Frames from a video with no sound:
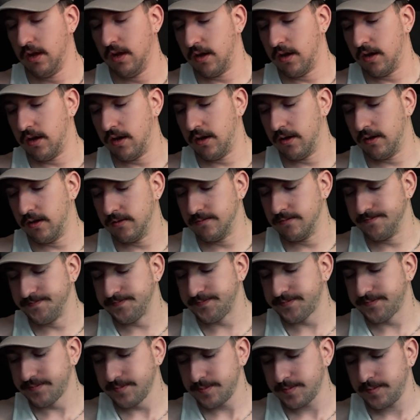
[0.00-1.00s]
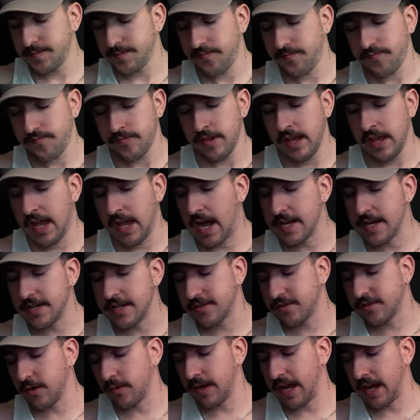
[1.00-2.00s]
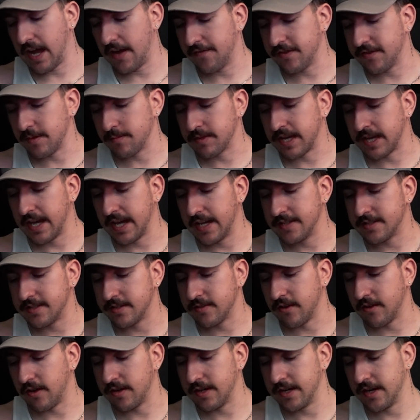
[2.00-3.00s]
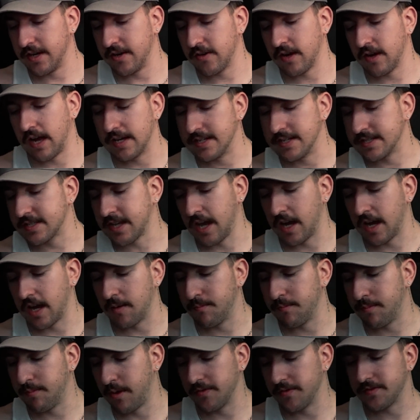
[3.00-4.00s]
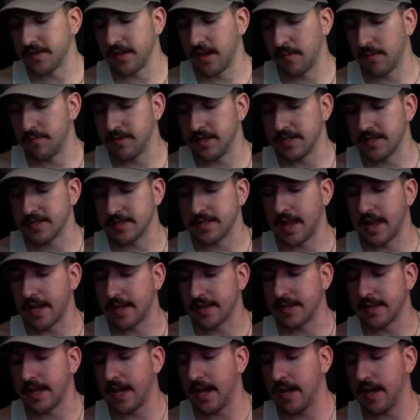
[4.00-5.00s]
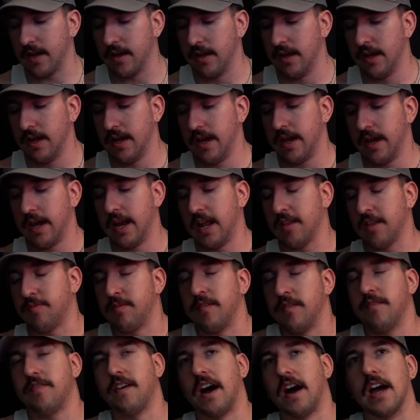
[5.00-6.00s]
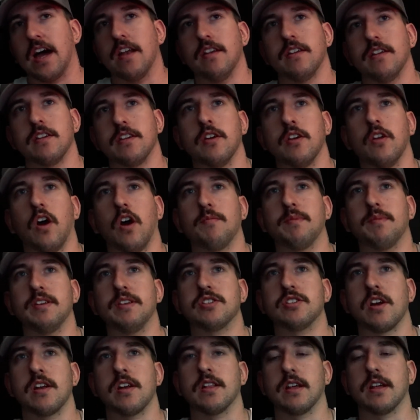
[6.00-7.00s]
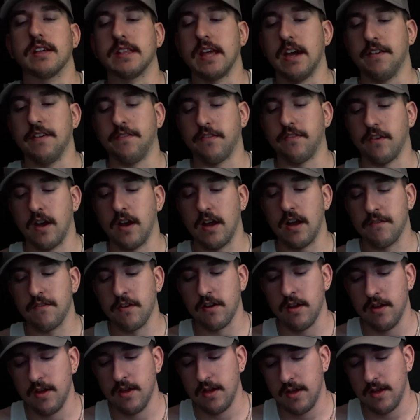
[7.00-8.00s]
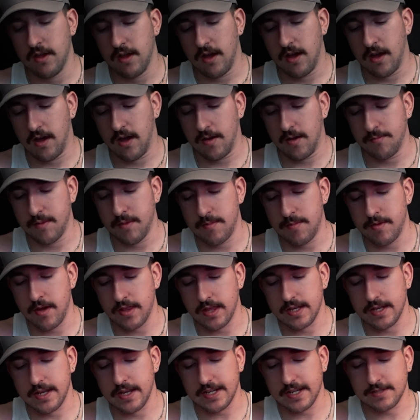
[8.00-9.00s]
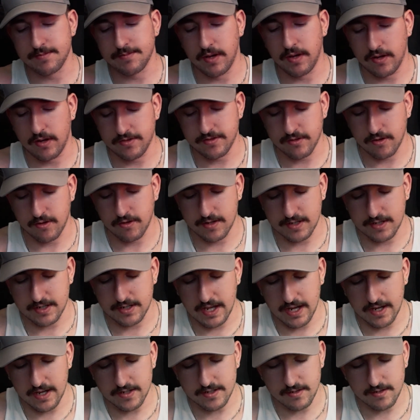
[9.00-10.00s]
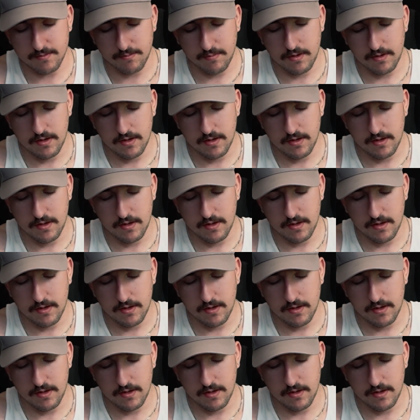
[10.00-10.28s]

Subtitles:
I just don't have them canted on here. I just got them posted up just like that, and it's been fine. You know, I've been training like that forever. Maybe on the next belt I'll start to cant them.